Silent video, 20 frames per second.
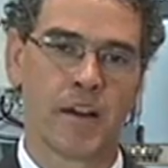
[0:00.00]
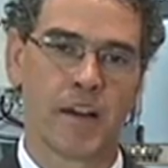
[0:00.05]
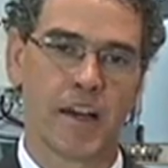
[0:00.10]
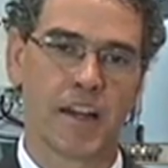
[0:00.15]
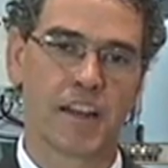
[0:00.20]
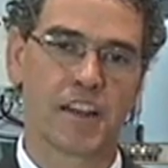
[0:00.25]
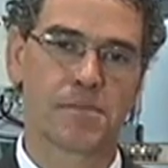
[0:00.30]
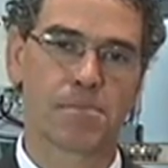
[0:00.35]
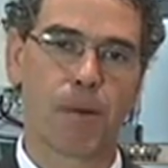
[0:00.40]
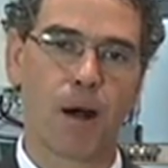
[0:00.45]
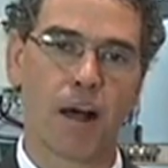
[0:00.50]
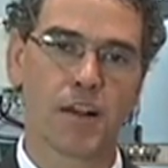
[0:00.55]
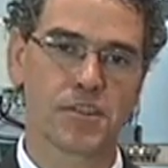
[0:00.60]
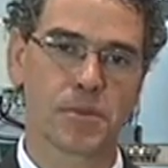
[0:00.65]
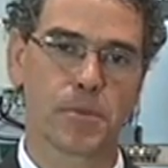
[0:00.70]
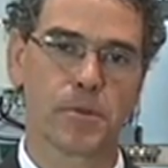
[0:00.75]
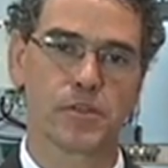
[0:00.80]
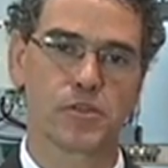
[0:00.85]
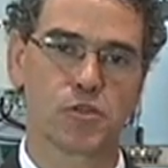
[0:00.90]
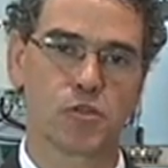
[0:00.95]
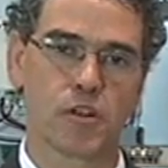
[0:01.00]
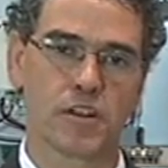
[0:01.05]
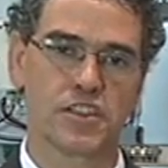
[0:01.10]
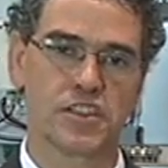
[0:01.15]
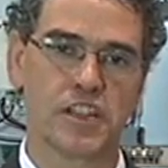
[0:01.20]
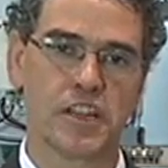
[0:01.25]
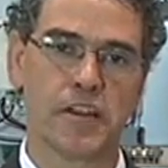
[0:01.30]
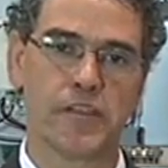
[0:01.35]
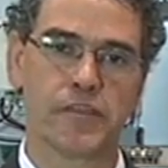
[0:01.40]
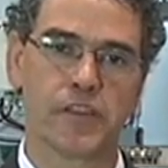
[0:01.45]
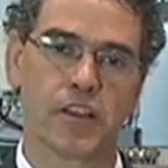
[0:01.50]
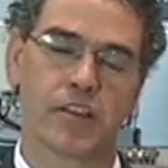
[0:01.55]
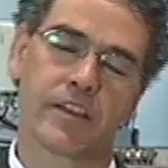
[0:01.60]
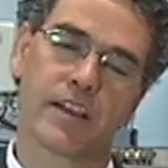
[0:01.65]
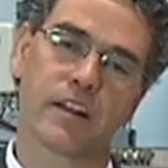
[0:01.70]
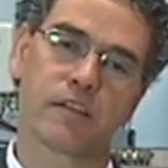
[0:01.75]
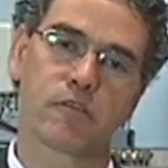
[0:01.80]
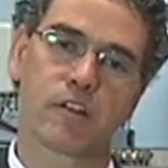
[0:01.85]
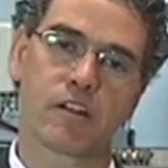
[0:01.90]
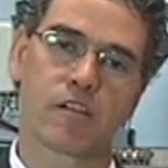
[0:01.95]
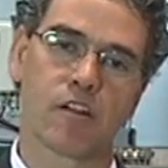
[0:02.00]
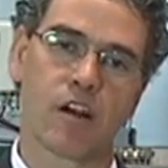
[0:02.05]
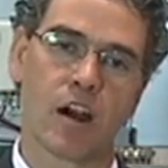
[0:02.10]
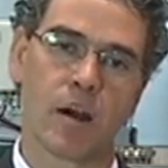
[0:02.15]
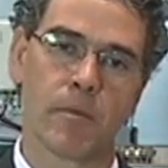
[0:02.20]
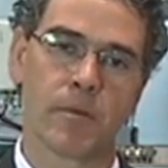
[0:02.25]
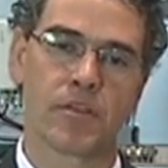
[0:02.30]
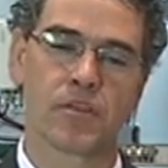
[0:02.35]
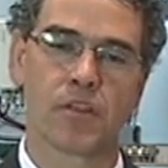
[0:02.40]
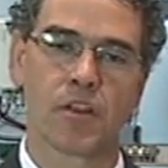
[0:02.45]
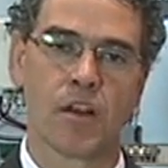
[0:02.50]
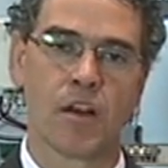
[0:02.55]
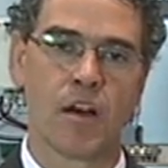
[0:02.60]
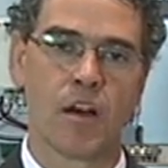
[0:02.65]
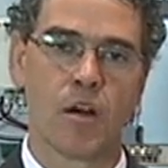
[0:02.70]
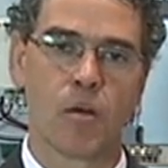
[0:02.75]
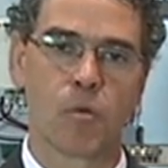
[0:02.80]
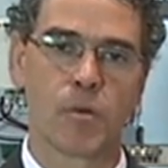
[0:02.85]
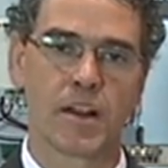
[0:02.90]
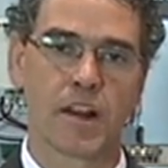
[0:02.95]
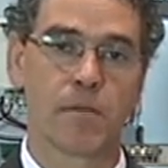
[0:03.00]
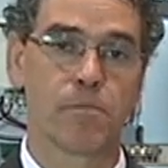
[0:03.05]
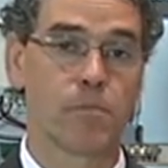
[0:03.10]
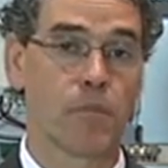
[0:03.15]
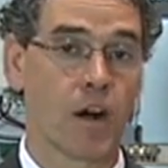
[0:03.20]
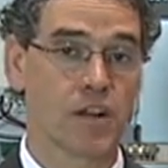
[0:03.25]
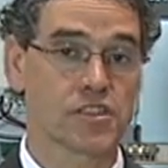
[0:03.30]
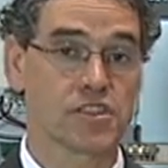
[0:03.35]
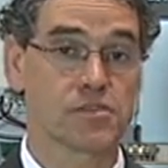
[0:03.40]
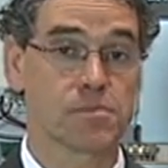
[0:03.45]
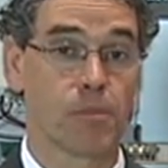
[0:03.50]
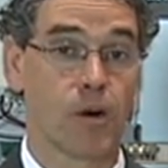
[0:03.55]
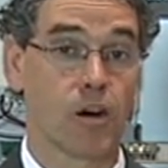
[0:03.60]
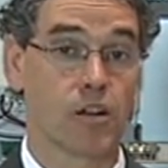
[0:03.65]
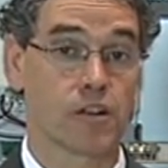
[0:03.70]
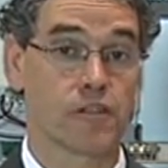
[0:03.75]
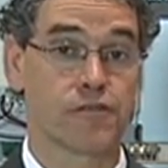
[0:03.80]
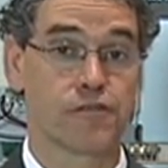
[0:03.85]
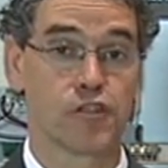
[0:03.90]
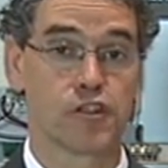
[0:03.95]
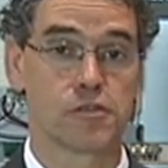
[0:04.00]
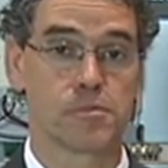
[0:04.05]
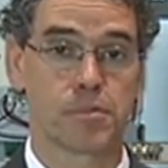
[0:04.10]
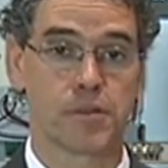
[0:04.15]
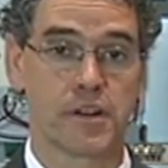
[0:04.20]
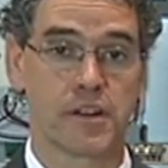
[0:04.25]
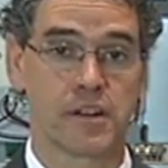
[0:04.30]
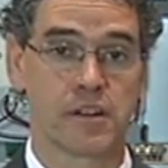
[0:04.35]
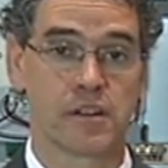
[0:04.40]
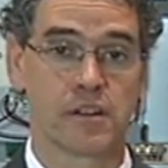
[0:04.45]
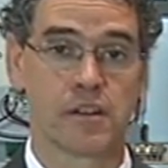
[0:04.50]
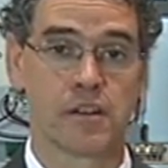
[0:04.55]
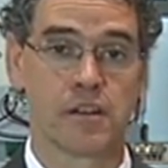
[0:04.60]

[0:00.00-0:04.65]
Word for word: it is possible to achieve the SIL requirements with a much smaller footprint.